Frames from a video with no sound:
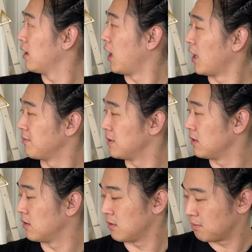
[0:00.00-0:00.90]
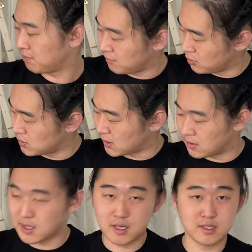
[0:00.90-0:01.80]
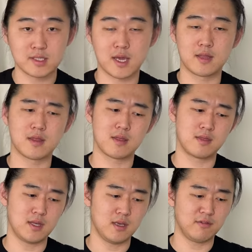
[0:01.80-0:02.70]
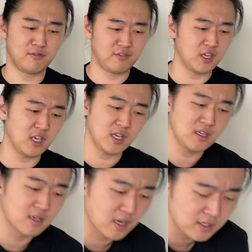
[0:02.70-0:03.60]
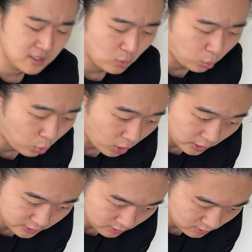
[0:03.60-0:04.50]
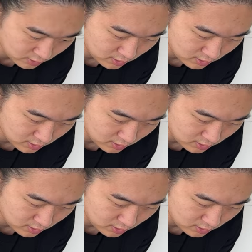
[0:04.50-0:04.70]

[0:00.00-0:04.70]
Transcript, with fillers: I've been using this, and then the V91.